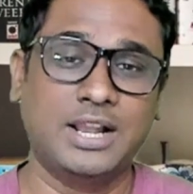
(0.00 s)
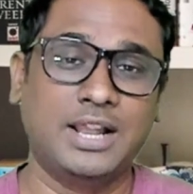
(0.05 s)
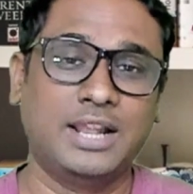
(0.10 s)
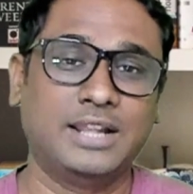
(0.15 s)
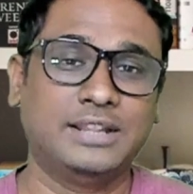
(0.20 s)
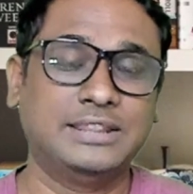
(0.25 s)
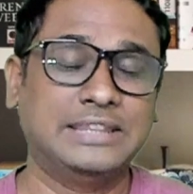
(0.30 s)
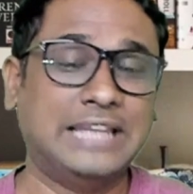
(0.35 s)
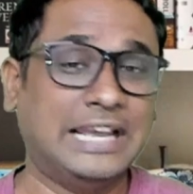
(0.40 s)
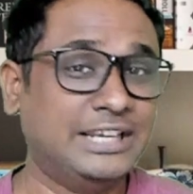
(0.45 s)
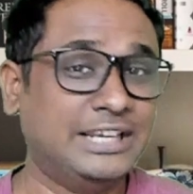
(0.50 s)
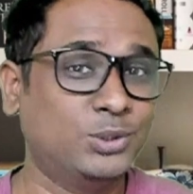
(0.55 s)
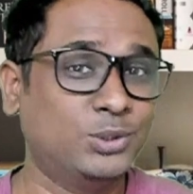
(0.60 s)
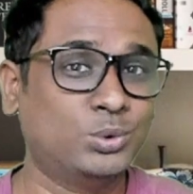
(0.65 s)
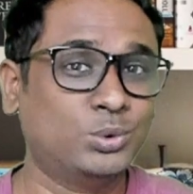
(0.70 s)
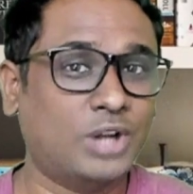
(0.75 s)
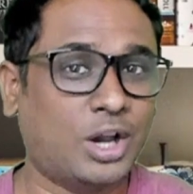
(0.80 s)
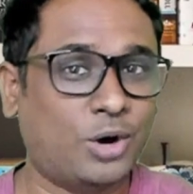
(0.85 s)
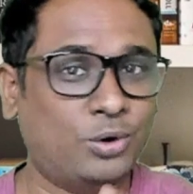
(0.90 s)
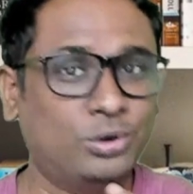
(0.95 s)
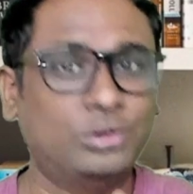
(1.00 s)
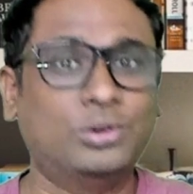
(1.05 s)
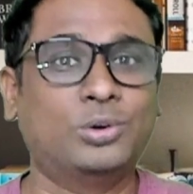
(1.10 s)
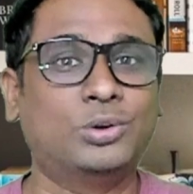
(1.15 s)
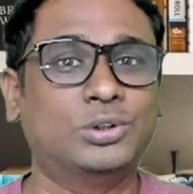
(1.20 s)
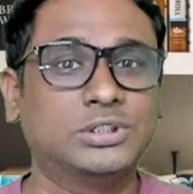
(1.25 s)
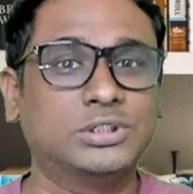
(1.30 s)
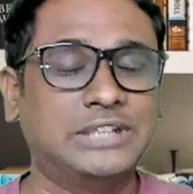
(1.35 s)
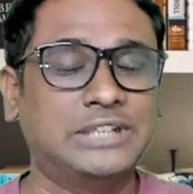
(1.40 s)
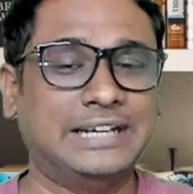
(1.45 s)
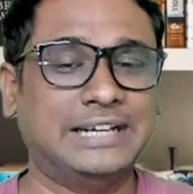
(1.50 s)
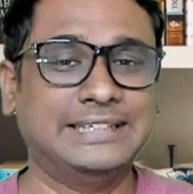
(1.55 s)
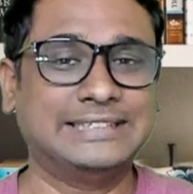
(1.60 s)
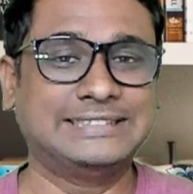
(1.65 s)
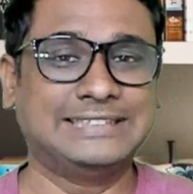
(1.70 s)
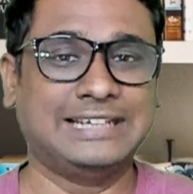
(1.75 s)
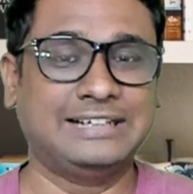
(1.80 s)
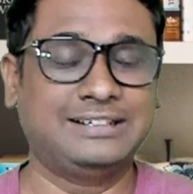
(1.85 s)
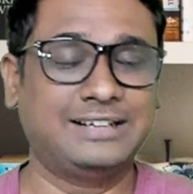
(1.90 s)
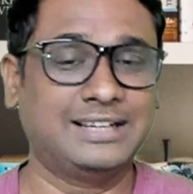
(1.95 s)
then you now know that the
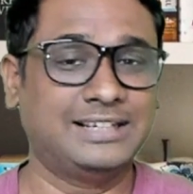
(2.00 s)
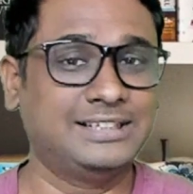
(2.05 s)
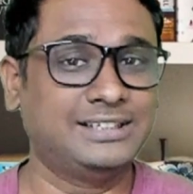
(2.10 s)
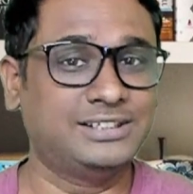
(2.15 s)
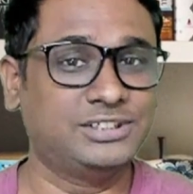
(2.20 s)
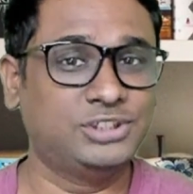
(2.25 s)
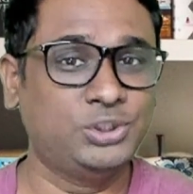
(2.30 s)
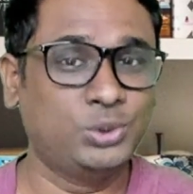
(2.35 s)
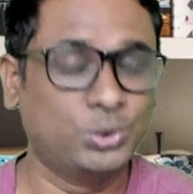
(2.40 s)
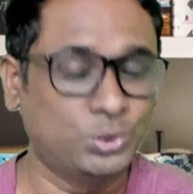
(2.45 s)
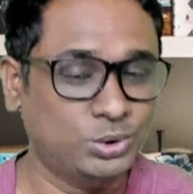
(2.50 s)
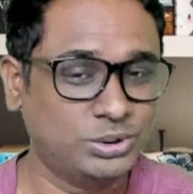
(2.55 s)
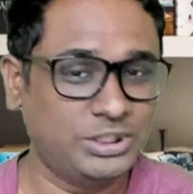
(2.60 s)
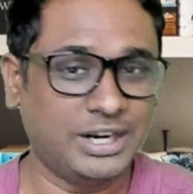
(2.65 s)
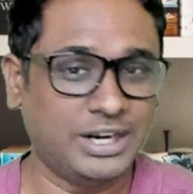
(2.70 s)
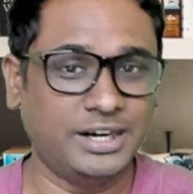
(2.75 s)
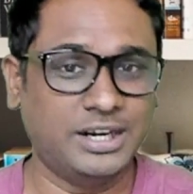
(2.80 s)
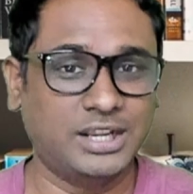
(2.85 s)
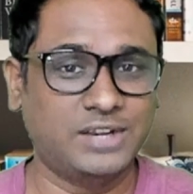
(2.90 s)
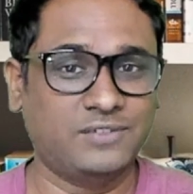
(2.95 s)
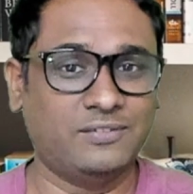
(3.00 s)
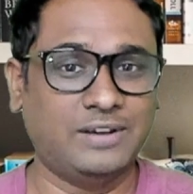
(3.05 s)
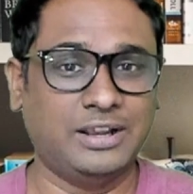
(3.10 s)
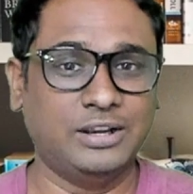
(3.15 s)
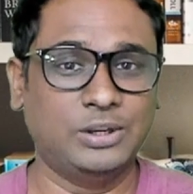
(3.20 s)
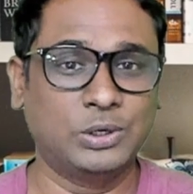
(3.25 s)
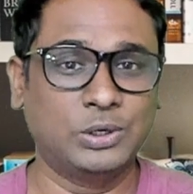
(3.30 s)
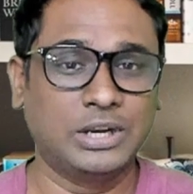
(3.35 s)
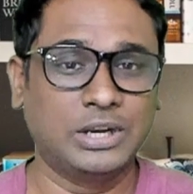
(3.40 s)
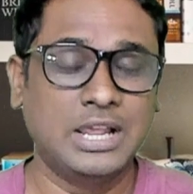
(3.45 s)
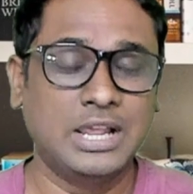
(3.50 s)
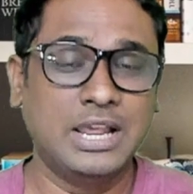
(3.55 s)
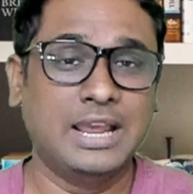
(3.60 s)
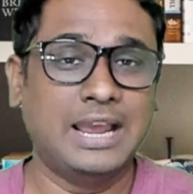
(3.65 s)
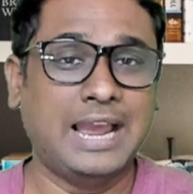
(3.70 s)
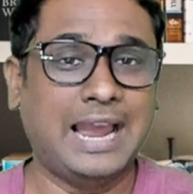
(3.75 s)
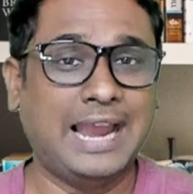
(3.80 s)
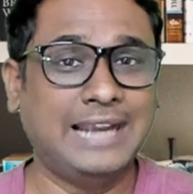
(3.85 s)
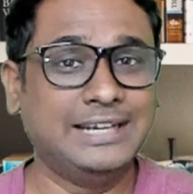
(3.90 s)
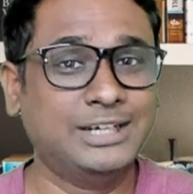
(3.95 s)
sector is hugely undervalued,
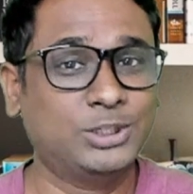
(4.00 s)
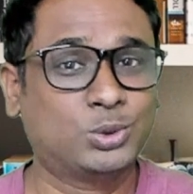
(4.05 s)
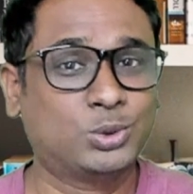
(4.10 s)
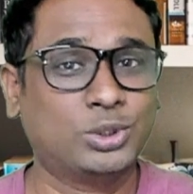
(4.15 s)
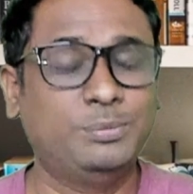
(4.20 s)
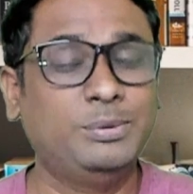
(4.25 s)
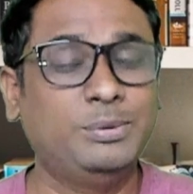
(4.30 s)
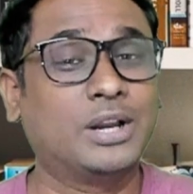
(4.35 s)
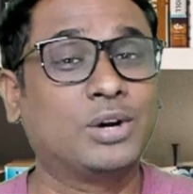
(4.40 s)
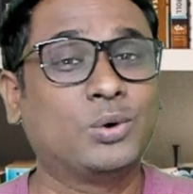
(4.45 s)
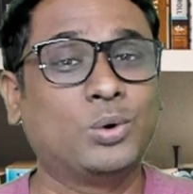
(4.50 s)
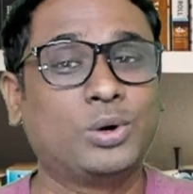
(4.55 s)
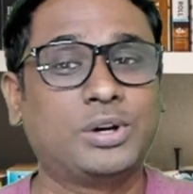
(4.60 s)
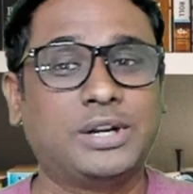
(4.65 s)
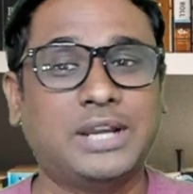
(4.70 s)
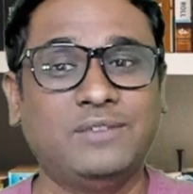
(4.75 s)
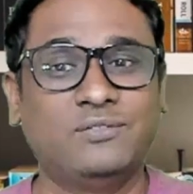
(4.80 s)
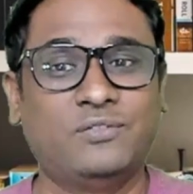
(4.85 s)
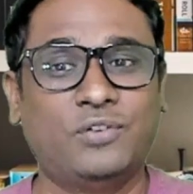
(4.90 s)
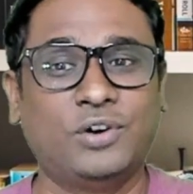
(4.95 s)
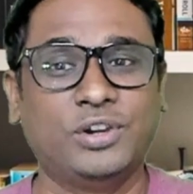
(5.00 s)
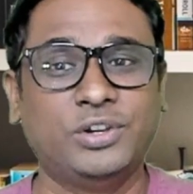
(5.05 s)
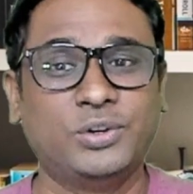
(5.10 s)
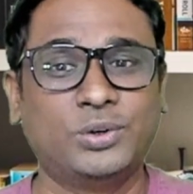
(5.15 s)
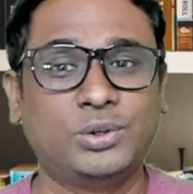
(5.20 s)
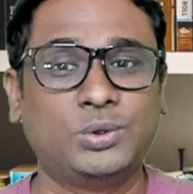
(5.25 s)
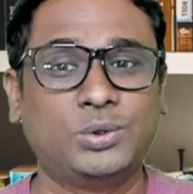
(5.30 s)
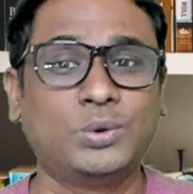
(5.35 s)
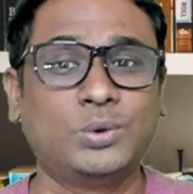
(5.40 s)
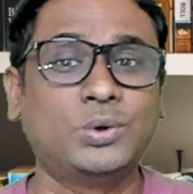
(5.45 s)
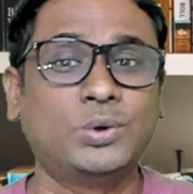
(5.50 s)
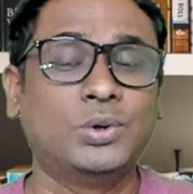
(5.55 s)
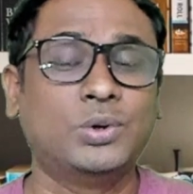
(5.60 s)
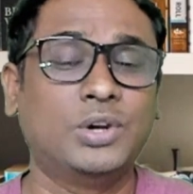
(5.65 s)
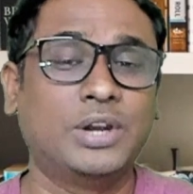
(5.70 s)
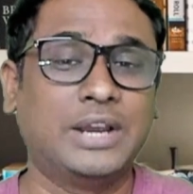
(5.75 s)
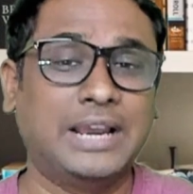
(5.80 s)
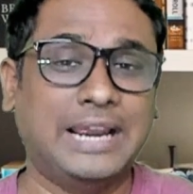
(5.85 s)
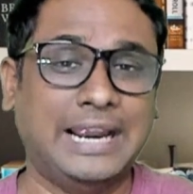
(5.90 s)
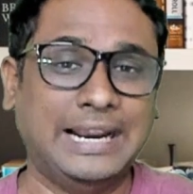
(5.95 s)
and it could be a good time for you to
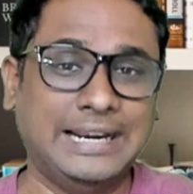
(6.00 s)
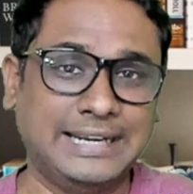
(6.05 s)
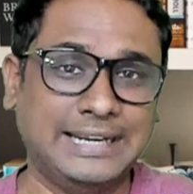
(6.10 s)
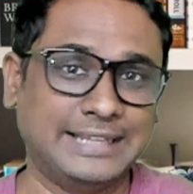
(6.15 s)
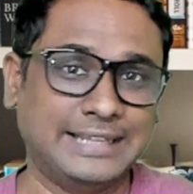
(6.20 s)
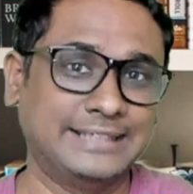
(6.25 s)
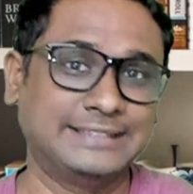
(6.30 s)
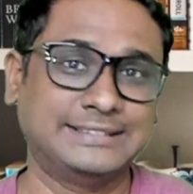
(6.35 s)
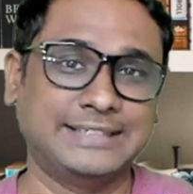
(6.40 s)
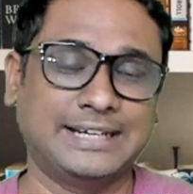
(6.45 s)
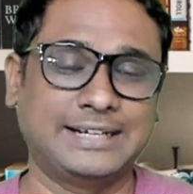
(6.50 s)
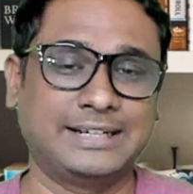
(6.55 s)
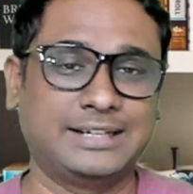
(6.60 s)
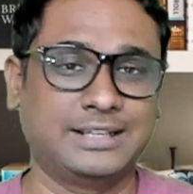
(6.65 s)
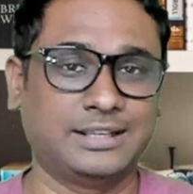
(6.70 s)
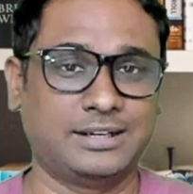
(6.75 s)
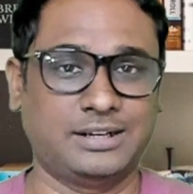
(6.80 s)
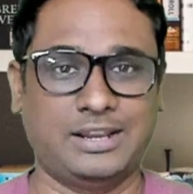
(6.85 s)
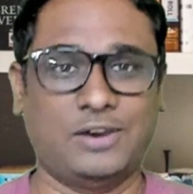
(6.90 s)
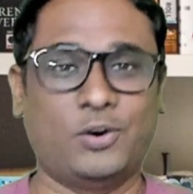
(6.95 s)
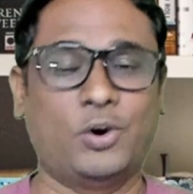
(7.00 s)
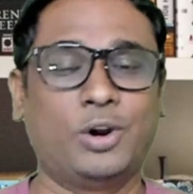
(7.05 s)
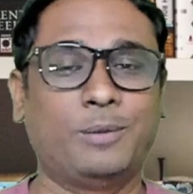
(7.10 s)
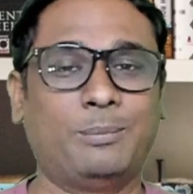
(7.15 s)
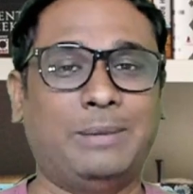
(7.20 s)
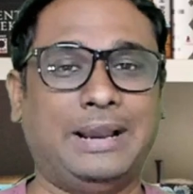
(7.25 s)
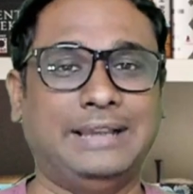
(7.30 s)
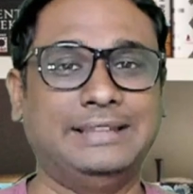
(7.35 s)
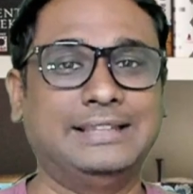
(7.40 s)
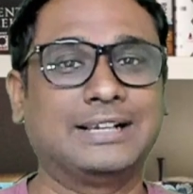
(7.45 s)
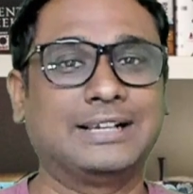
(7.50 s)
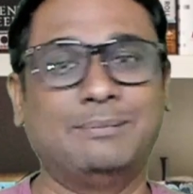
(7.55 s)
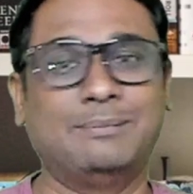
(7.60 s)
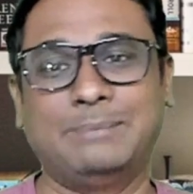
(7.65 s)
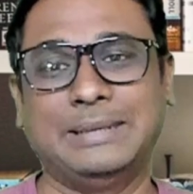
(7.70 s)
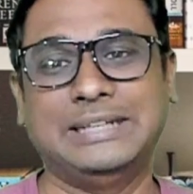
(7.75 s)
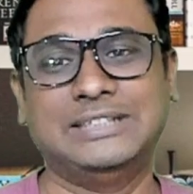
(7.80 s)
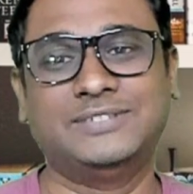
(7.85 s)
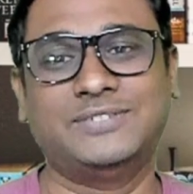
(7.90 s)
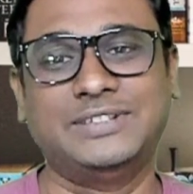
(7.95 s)
enter the sector or buy the
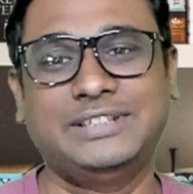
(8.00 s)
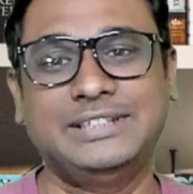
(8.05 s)
companies within